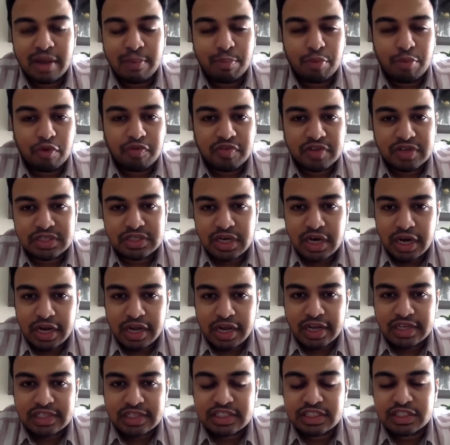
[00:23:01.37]
and
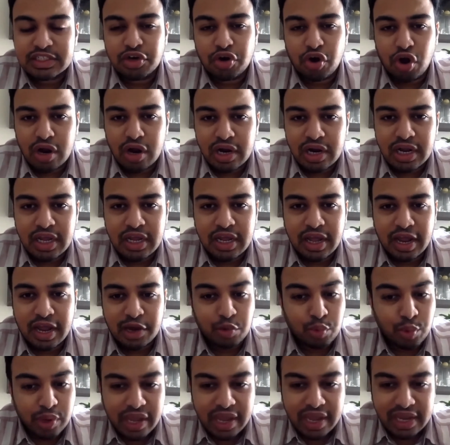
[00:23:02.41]
professionally, I strongly
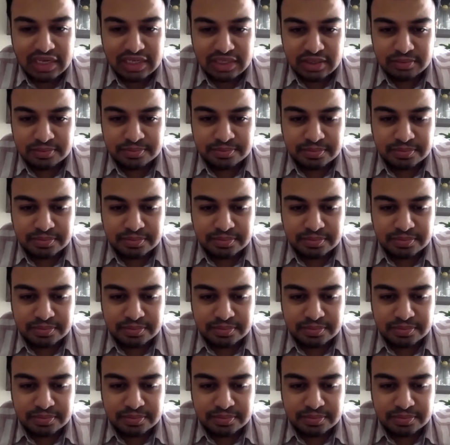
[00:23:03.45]
advocate